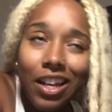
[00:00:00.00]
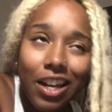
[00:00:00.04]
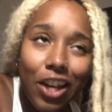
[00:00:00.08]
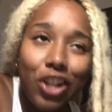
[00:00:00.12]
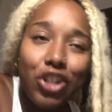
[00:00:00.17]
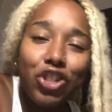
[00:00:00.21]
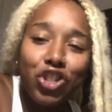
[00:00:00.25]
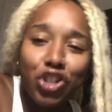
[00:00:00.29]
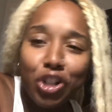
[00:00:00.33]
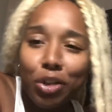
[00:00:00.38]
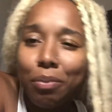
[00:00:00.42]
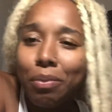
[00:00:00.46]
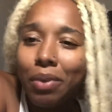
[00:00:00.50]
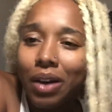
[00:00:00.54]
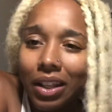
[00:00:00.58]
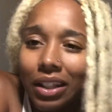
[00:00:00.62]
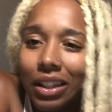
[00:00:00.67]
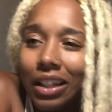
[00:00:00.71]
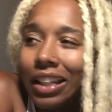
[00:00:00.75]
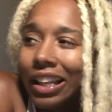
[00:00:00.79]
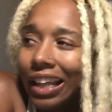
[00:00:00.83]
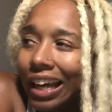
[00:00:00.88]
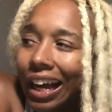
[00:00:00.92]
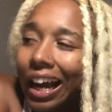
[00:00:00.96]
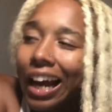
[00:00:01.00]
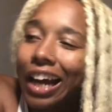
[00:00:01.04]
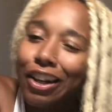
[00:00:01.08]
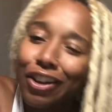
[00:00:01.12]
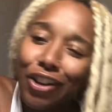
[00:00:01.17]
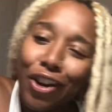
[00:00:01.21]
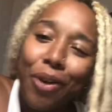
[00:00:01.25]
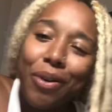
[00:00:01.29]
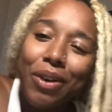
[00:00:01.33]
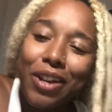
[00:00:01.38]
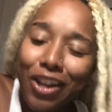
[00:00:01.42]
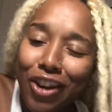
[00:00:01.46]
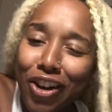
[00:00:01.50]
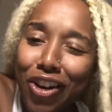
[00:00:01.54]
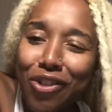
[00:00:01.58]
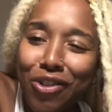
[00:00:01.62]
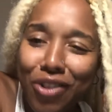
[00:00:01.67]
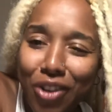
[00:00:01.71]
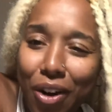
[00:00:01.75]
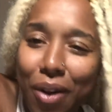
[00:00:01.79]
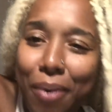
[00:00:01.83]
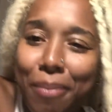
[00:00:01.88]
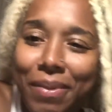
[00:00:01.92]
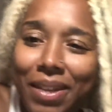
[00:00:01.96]
it's your brother. Like, I know he's gonna
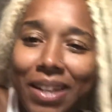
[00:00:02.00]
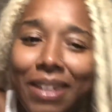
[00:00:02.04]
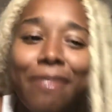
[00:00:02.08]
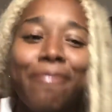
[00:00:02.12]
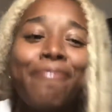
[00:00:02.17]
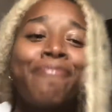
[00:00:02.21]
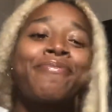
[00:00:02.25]
call me.